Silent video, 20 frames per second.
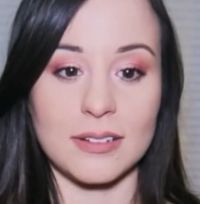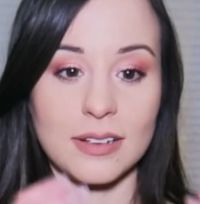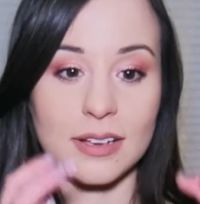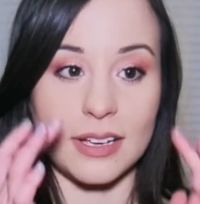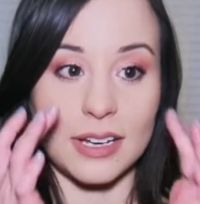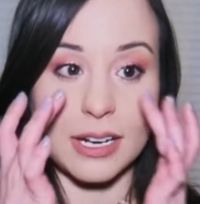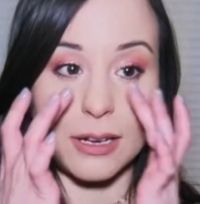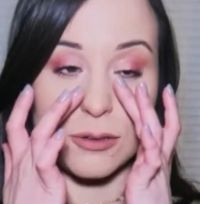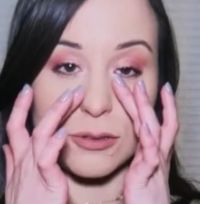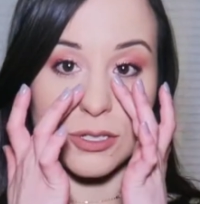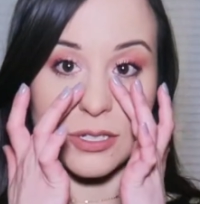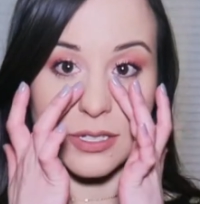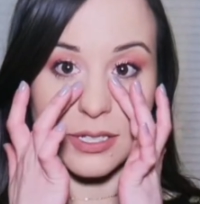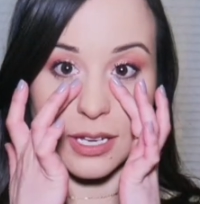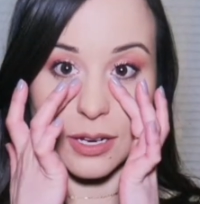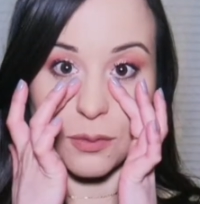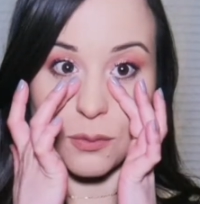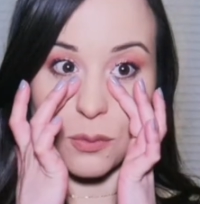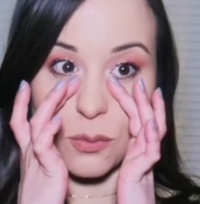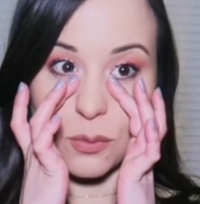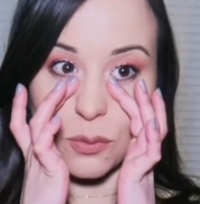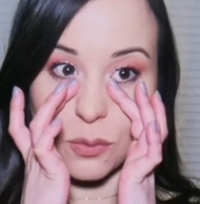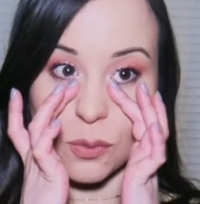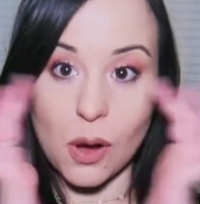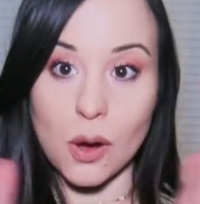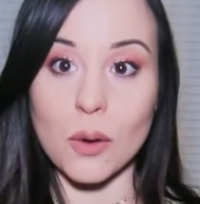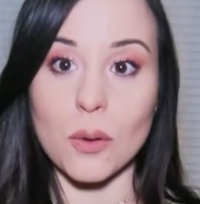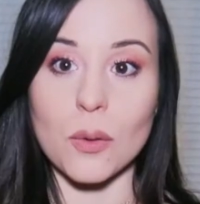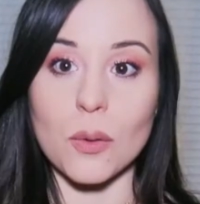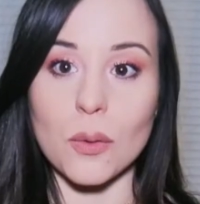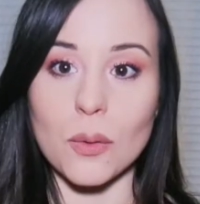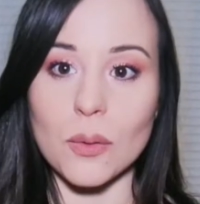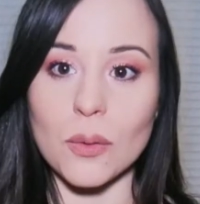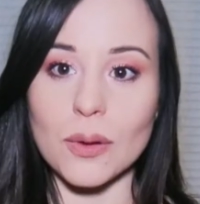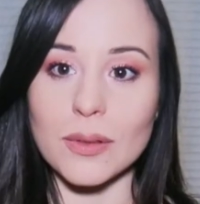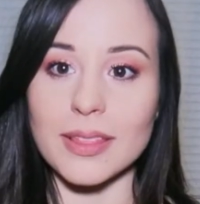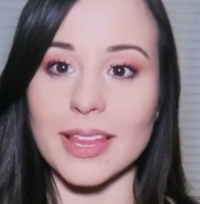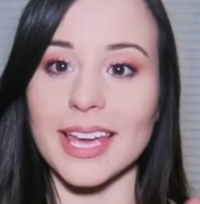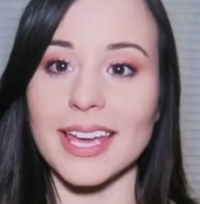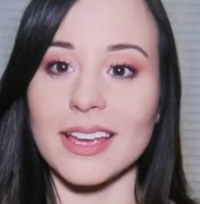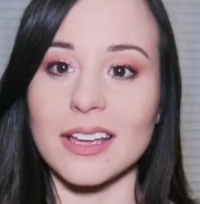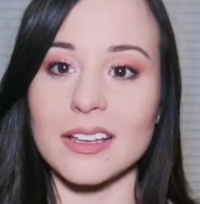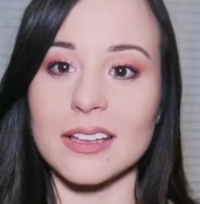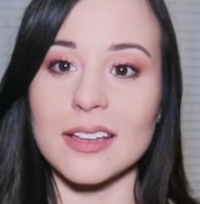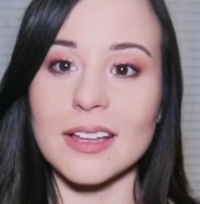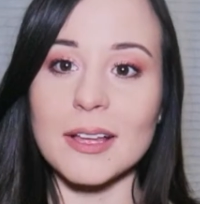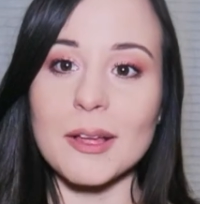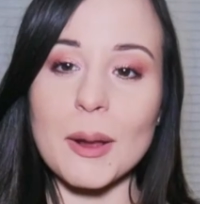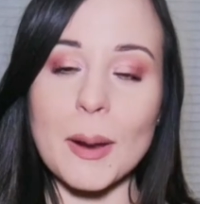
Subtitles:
and I was just like, whoa. Like,